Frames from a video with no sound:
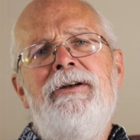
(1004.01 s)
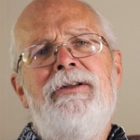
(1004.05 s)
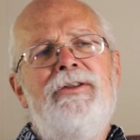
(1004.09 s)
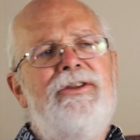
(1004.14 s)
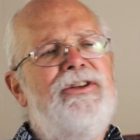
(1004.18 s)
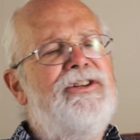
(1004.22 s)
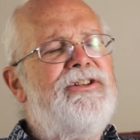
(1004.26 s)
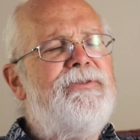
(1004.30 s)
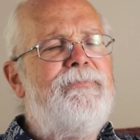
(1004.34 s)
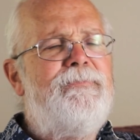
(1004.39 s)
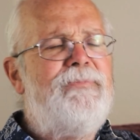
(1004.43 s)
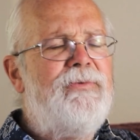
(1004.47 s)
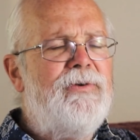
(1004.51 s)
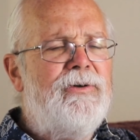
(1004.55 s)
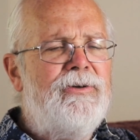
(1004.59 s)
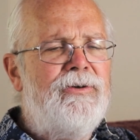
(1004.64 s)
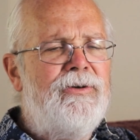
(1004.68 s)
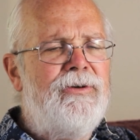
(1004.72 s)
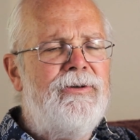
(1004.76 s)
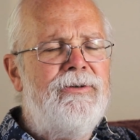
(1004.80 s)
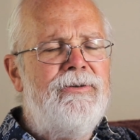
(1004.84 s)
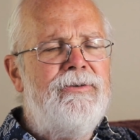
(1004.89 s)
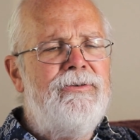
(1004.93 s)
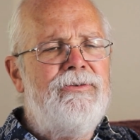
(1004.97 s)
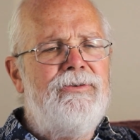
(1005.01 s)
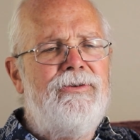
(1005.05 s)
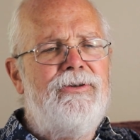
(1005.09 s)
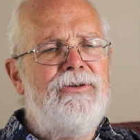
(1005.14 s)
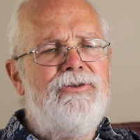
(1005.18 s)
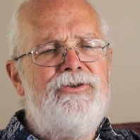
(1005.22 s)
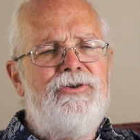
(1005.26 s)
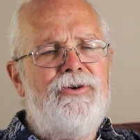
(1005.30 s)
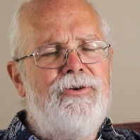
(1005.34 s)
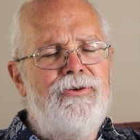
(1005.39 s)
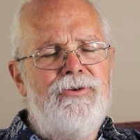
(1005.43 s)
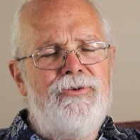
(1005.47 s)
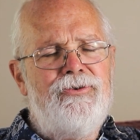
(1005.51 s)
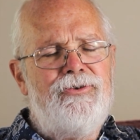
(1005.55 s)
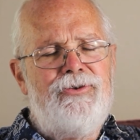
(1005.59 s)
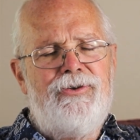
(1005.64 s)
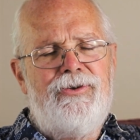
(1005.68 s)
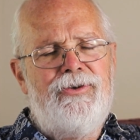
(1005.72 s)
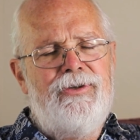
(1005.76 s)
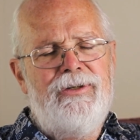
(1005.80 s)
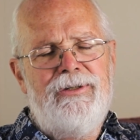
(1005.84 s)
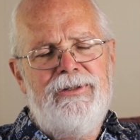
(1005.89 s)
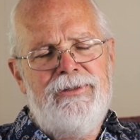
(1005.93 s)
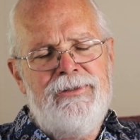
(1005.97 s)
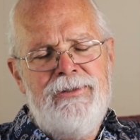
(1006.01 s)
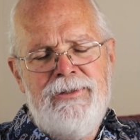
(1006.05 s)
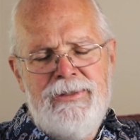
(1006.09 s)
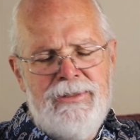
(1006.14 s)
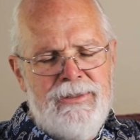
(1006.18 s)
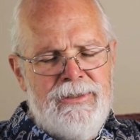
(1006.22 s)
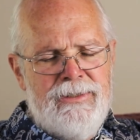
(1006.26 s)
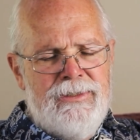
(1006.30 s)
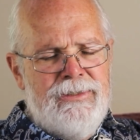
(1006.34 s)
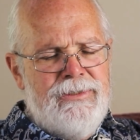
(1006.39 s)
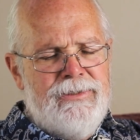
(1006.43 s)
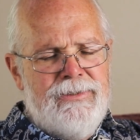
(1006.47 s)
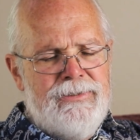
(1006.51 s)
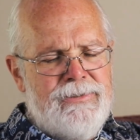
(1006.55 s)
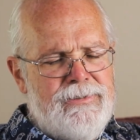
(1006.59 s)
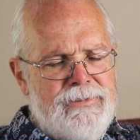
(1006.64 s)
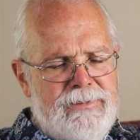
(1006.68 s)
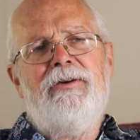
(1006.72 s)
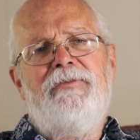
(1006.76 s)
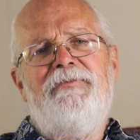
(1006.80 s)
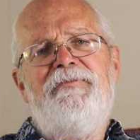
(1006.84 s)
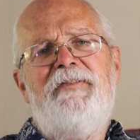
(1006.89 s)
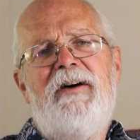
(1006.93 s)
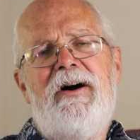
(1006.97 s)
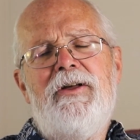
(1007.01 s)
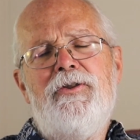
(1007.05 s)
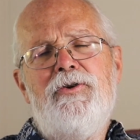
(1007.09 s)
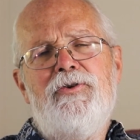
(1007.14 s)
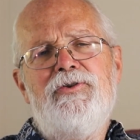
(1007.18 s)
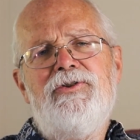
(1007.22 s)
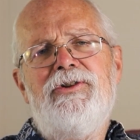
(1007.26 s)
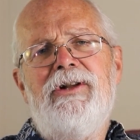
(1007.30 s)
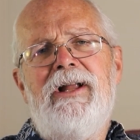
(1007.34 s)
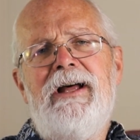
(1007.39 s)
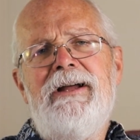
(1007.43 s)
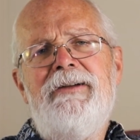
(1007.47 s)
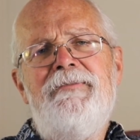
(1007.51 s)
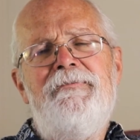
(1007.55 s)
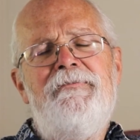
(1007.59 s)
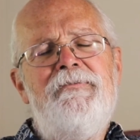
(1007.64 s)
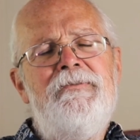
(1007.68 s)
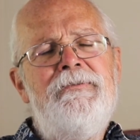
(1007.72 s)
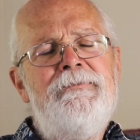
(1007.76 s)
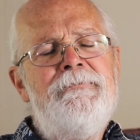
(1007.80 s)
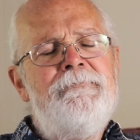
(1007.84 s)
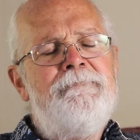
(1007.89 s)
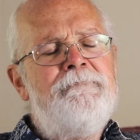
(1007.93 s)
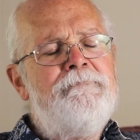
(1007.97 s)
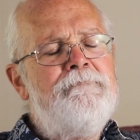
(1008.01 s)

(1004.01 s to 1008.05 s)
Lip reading: the spirit, the church, their father's life.